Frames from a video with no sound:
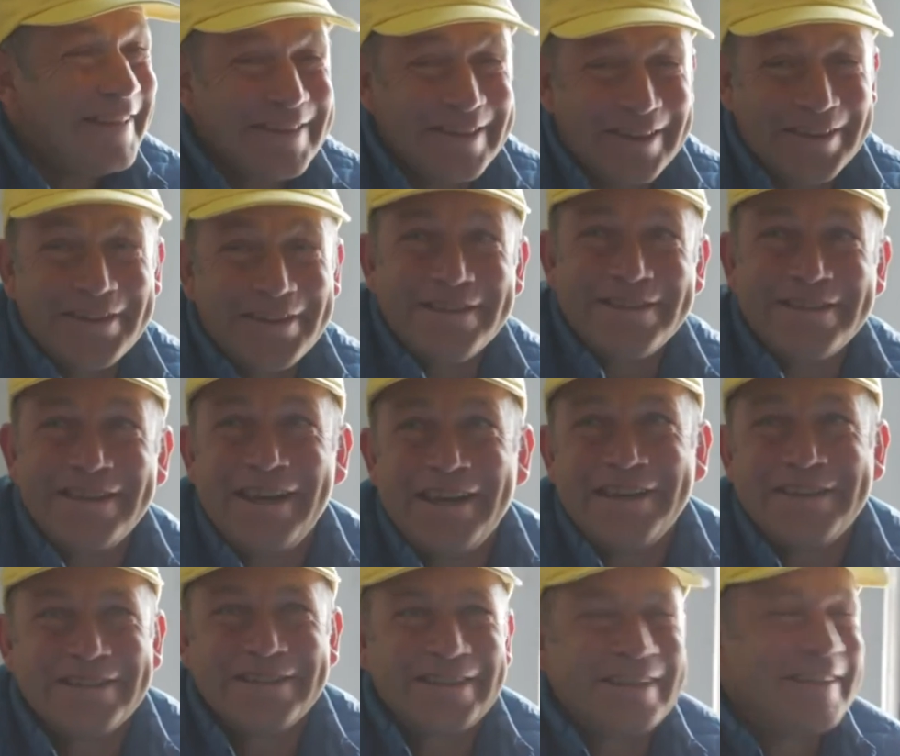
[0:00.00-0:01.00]
So these
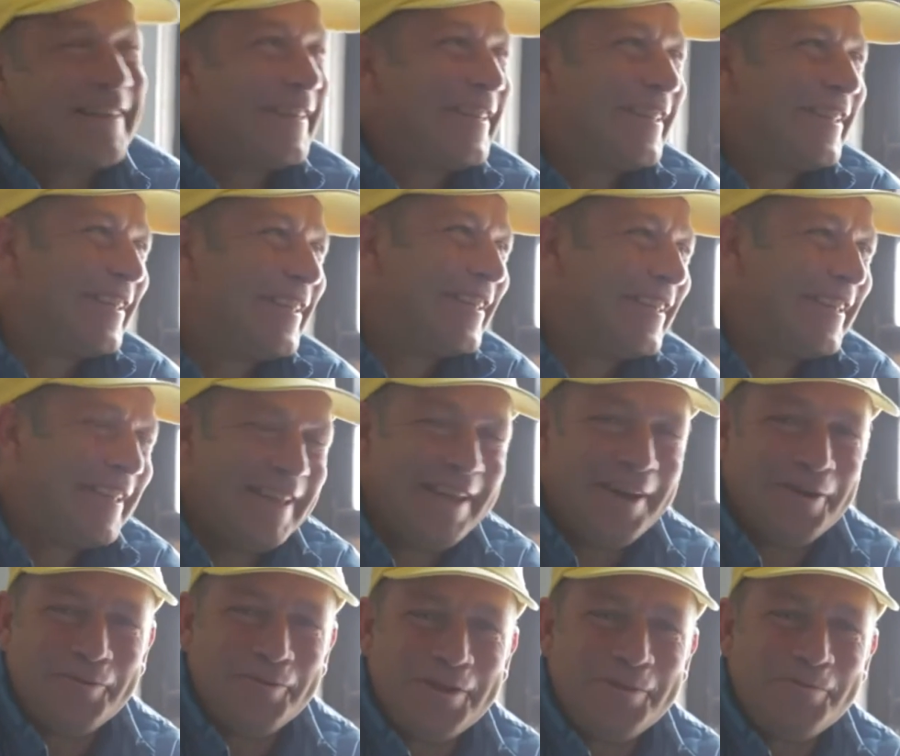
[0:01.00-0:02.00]
guys. Wheat, bear.
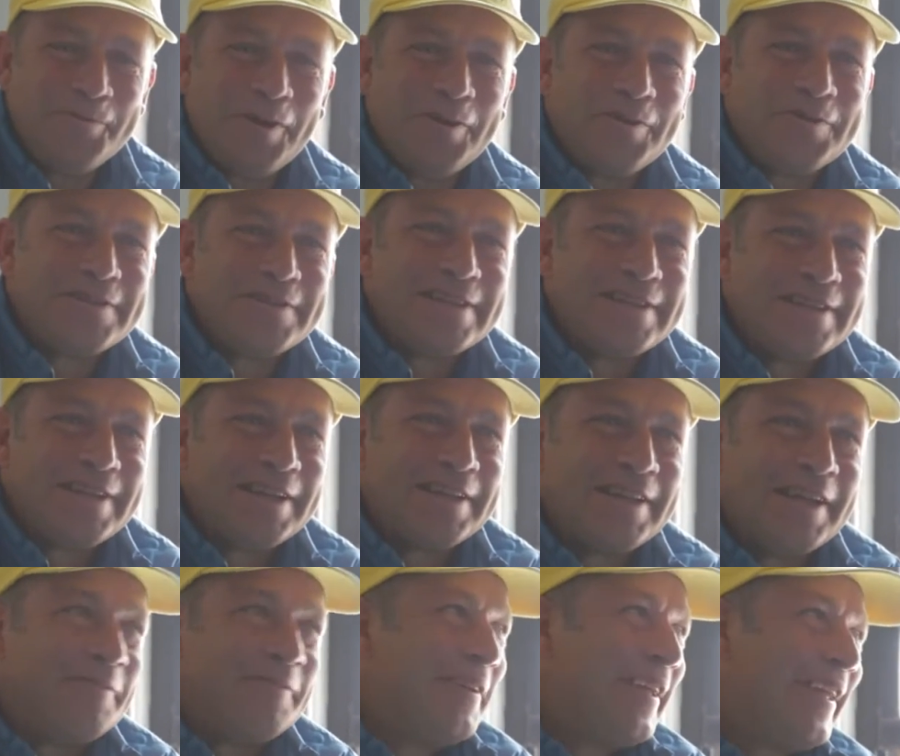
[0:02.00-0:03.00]
Yeah, wheat bear is his
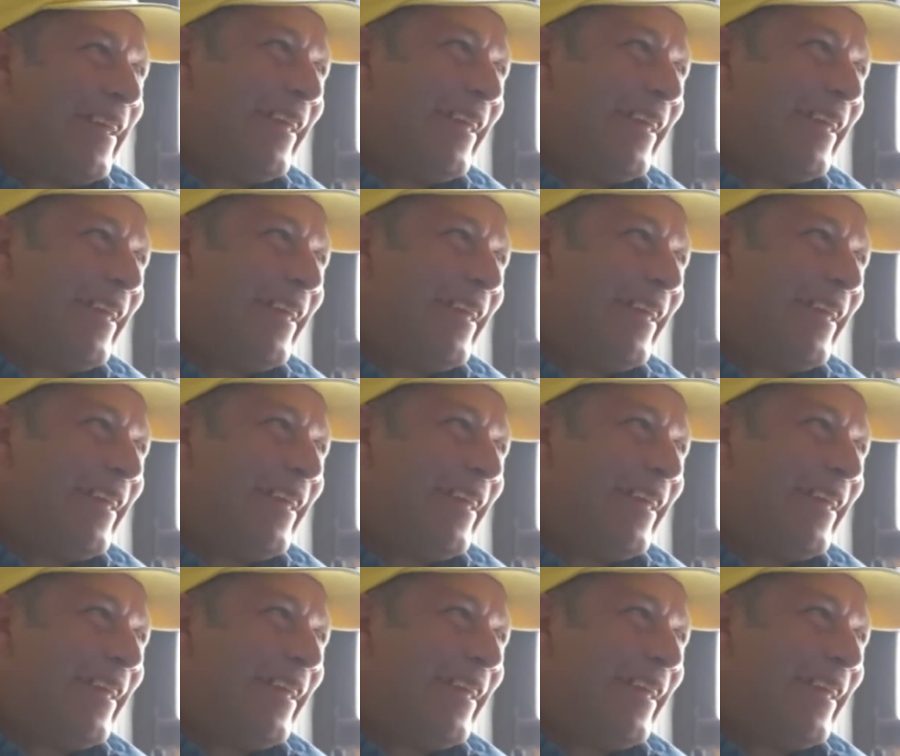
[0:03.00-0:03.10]
nickname.